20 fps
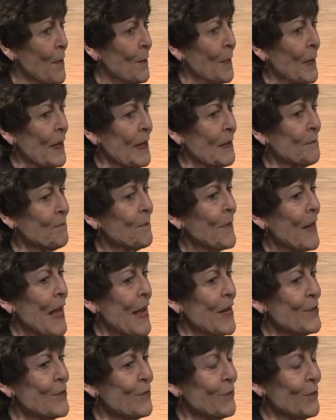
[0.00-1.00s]
But
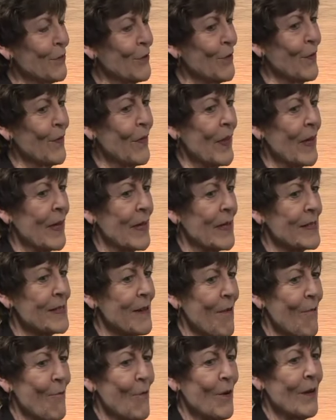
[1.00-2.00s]
as you learn things,
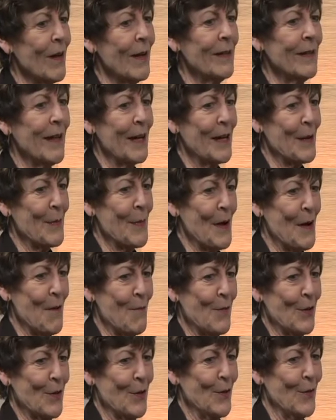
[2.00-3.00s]
what I like about
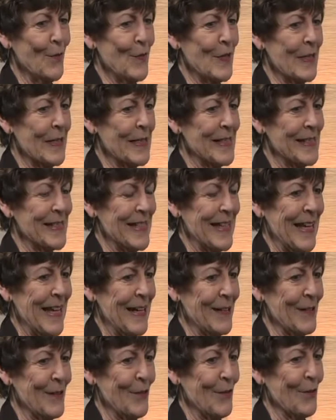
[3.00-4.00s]
what you've done as the
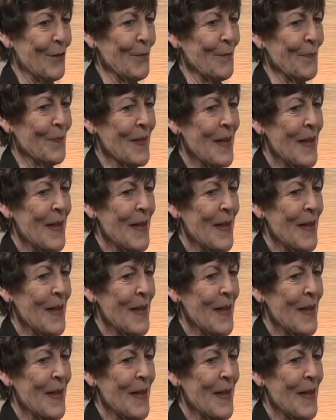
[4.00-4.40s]
editor